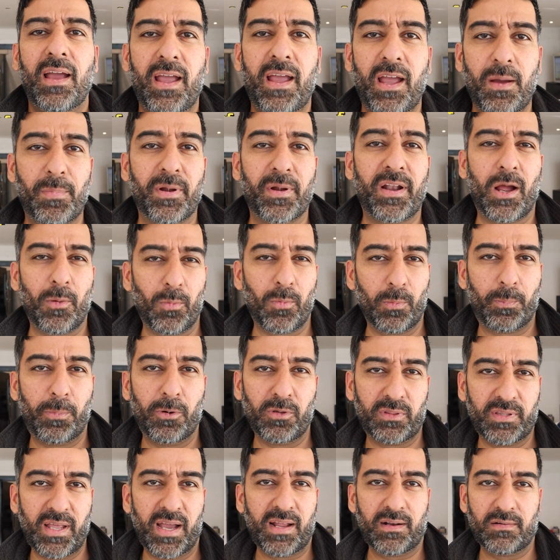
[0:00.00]
here, but I will
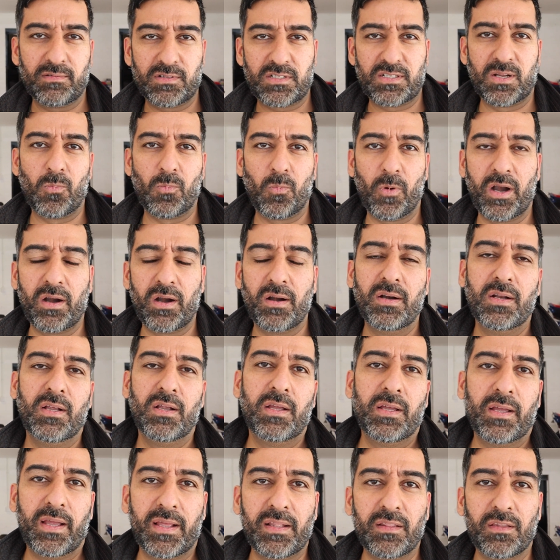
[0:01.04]
put that somewhere
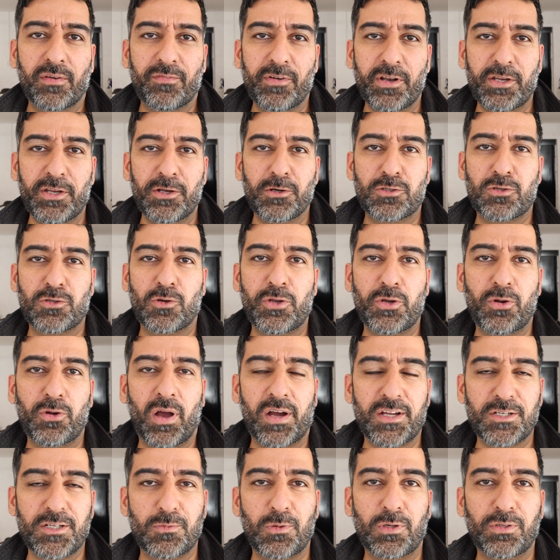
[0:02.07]
in the video so you
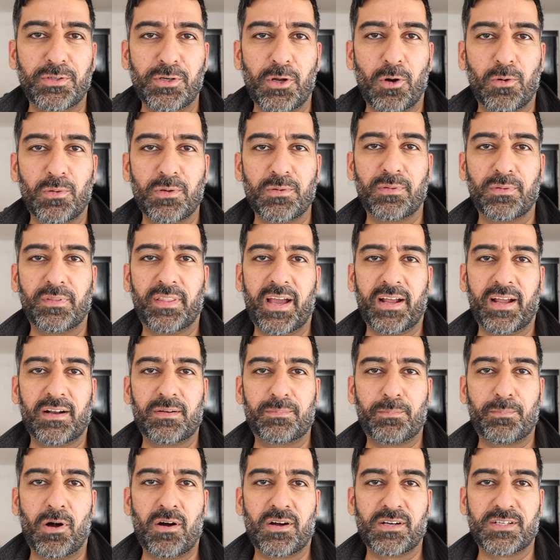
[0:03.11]
guys will know
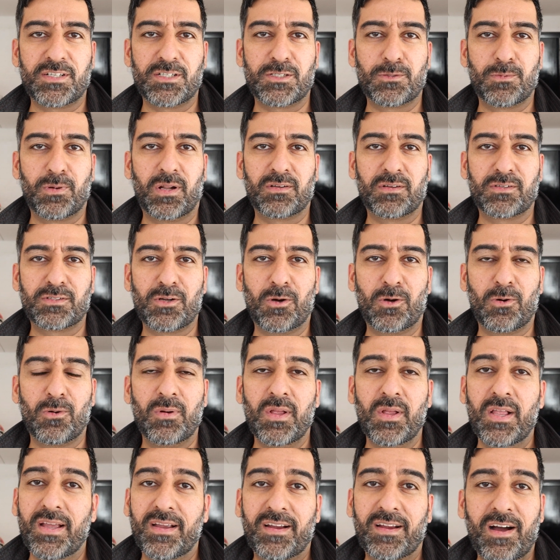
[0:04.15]
that part as well.
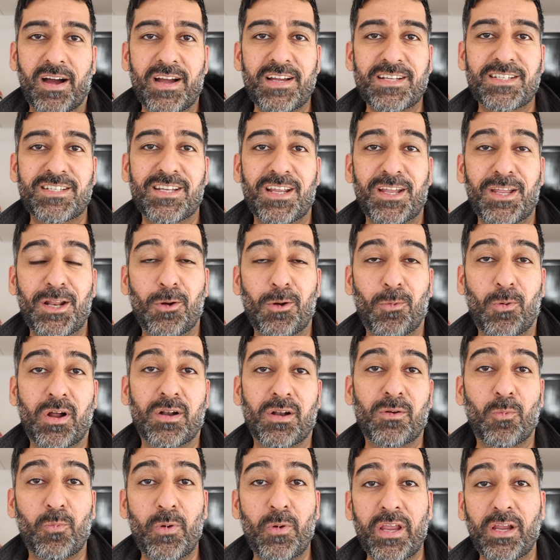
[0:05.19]
So guys, you know
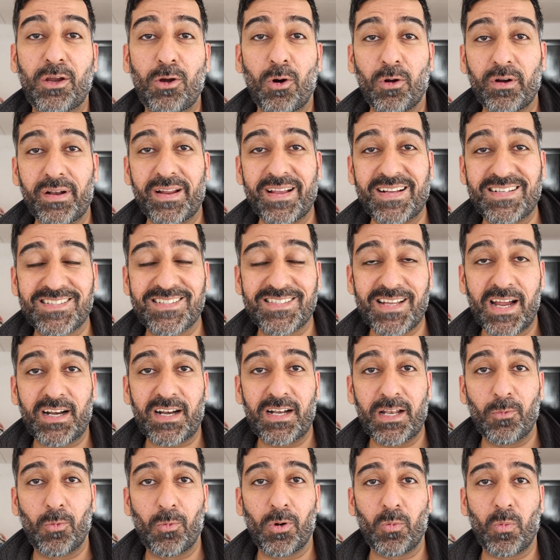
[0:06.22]
what, we got
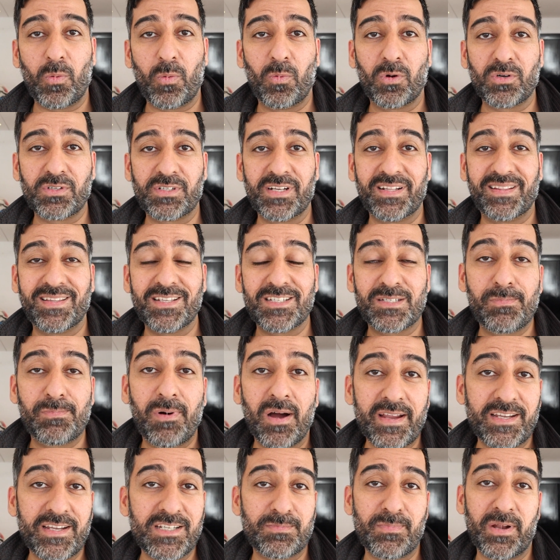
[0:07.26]
exactly what we wanted. This
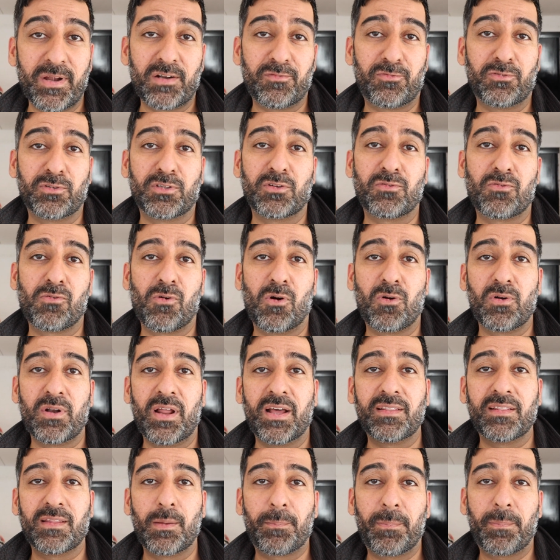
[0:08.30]
bike is meant for the road
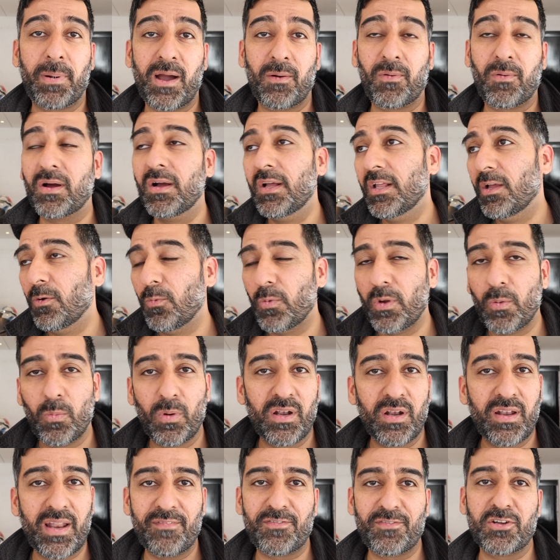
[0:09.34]
and the power. We
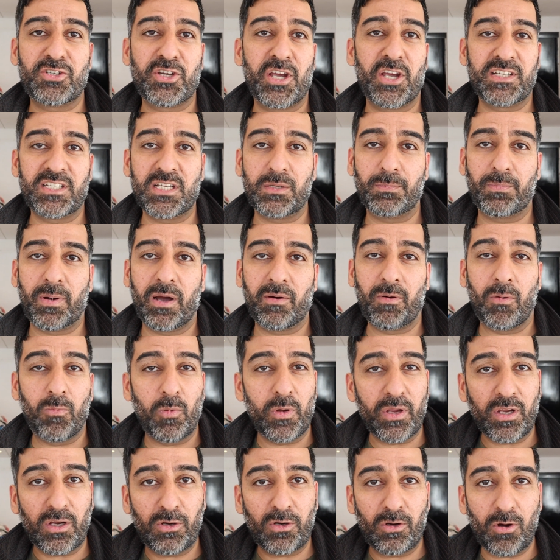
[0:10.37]
were never chasing power.
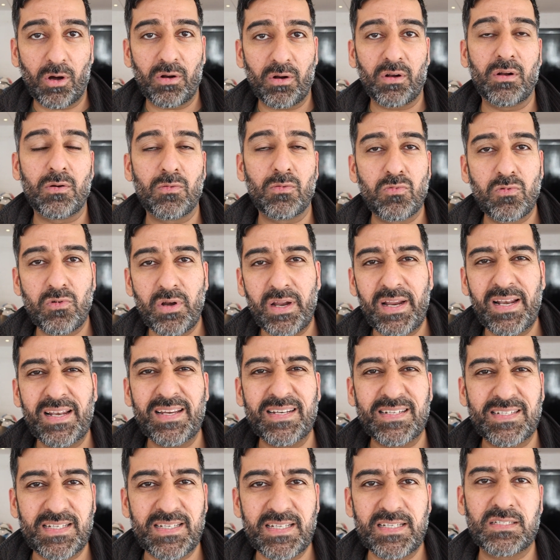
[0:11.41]
We got a
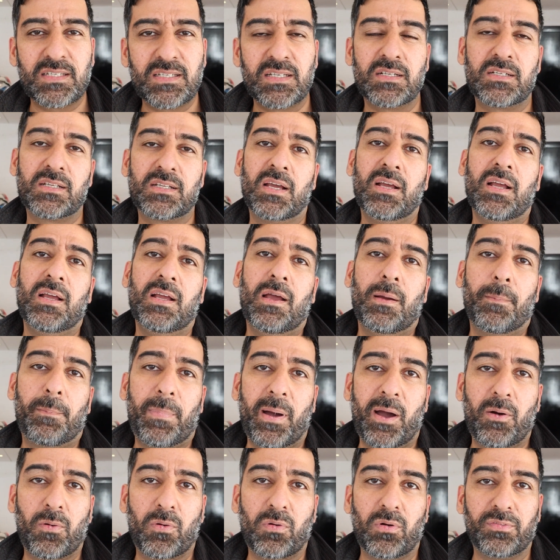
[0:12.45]
really decent
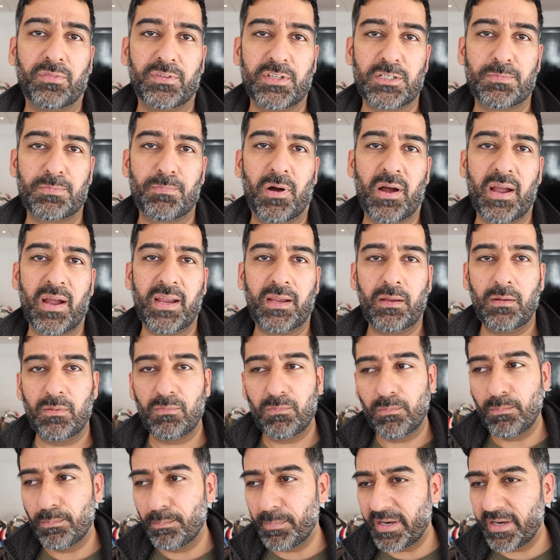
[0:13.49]
power on this bike.
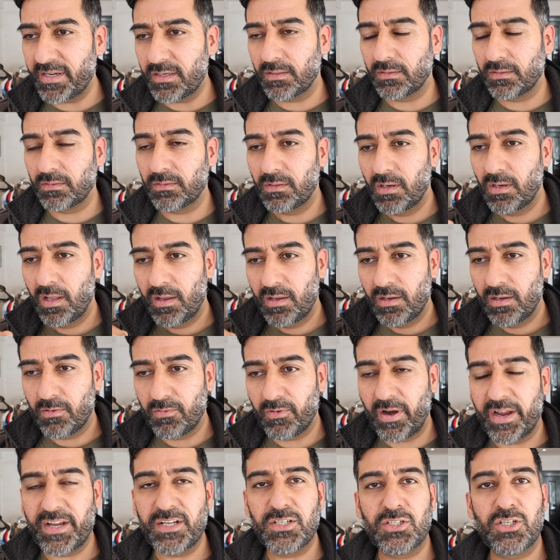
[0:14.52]
Middle
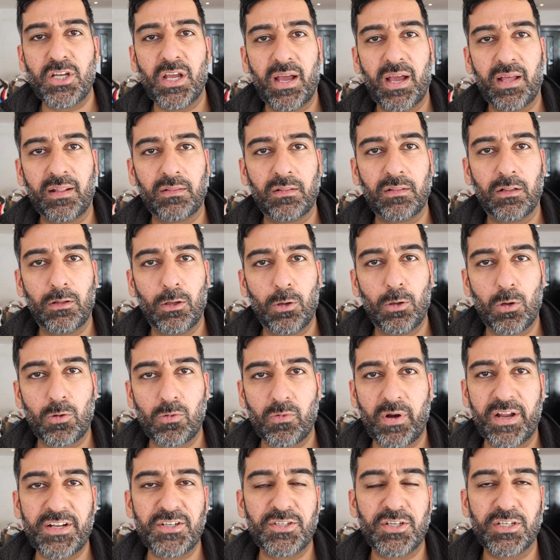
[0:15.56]
range and lower
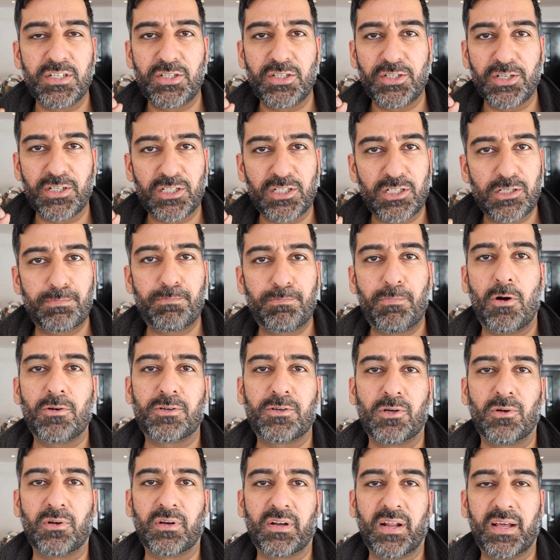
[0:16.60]
range is just
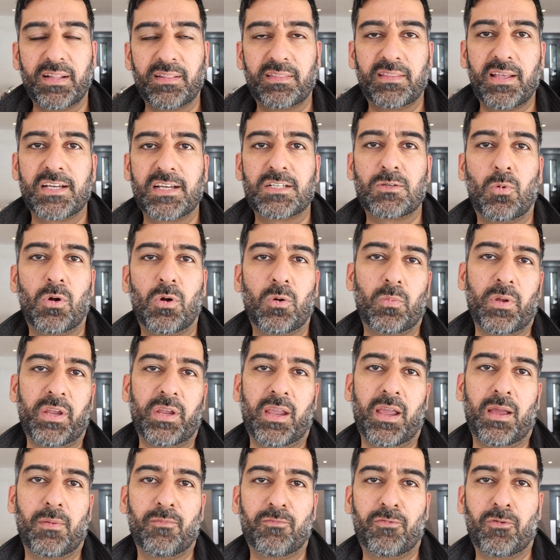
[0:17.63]
spot on, and that's what we
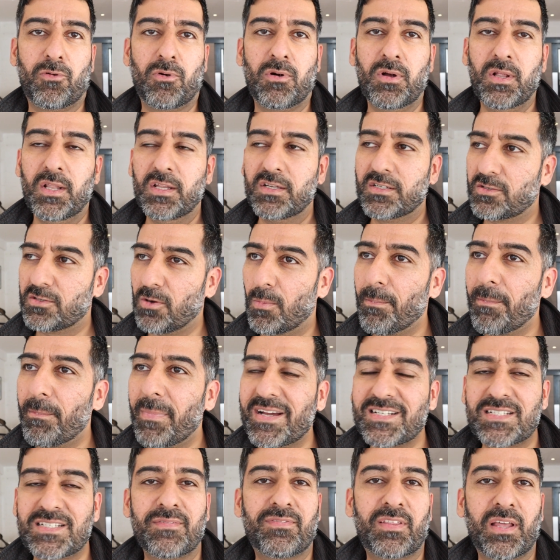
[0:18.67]
came for. So
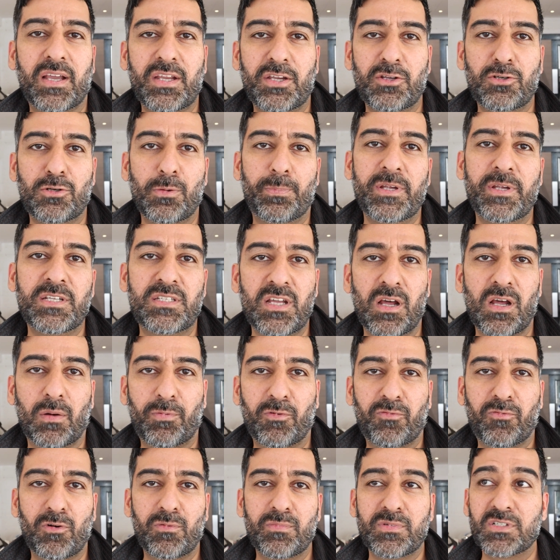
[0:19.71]
massive thank you to PCR
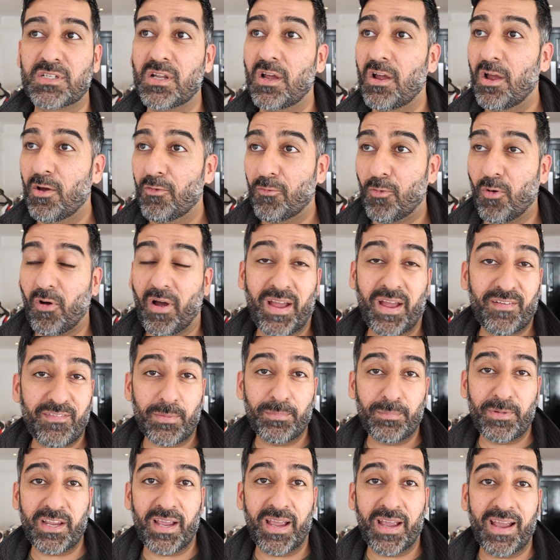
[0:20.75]
Performance for
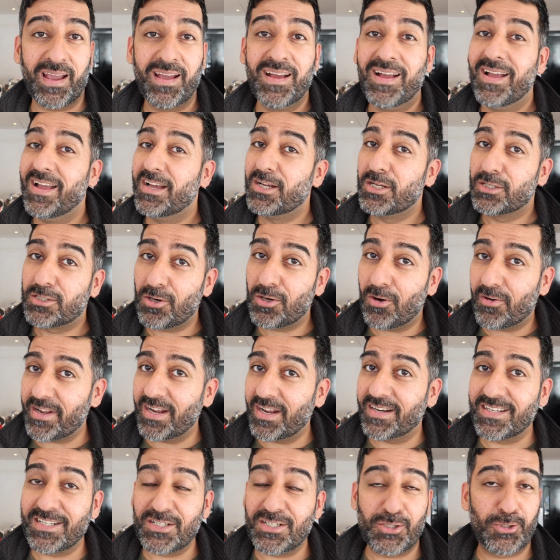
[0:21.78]
having me here.
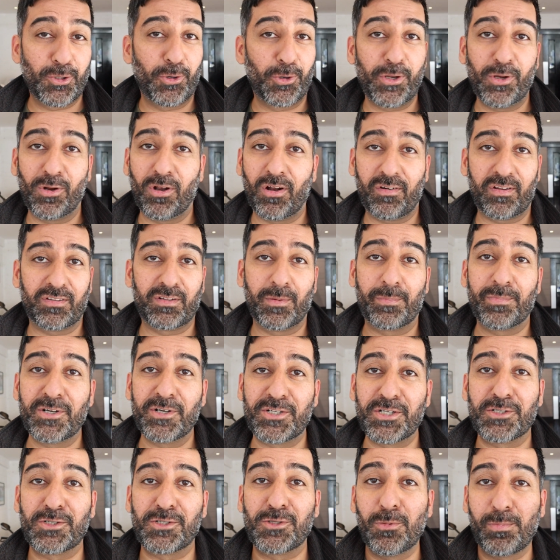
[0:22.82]
Sorry I didn't show you a lot of the
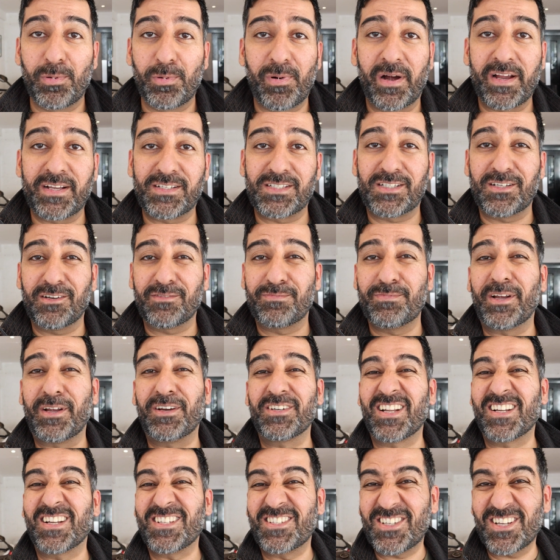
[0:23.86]
British Superbike stuff
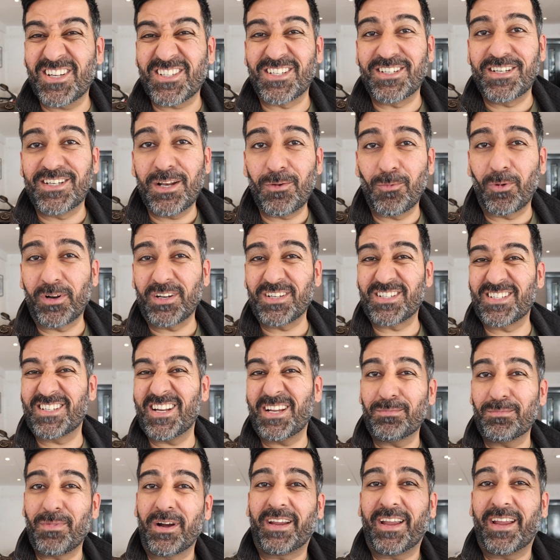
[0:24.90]
because I just didn't want to
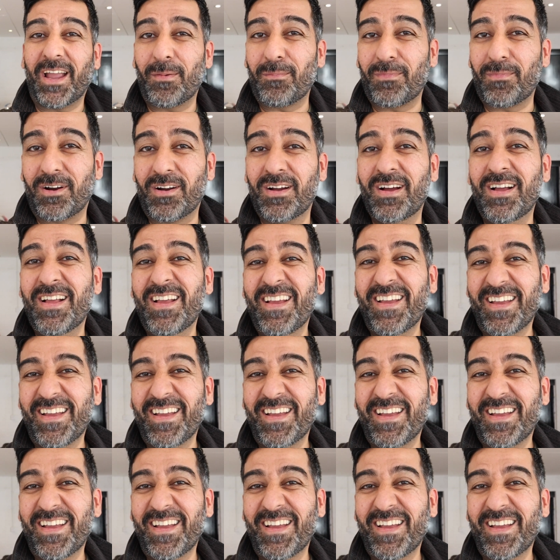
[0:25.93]
stick my camera